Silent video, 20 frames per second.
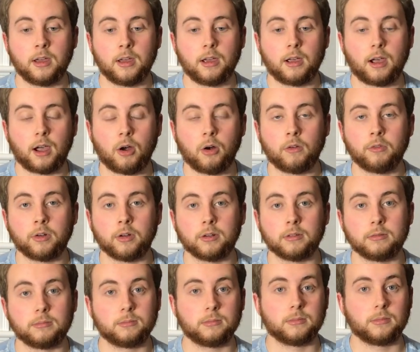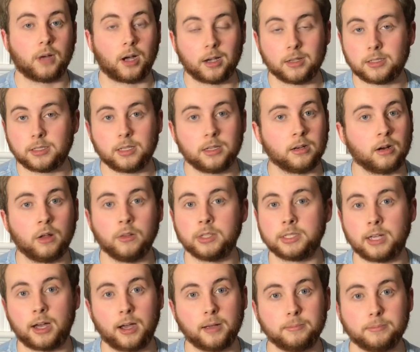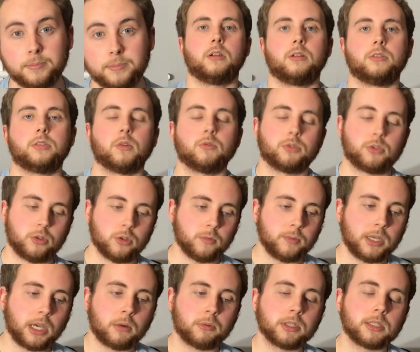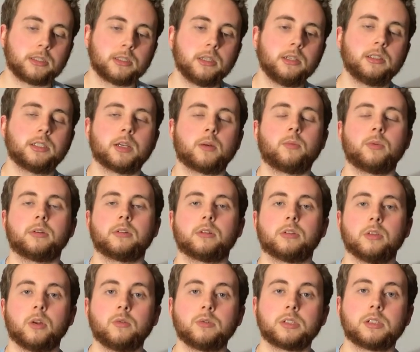However, I see it all the time. So to be able to see someone close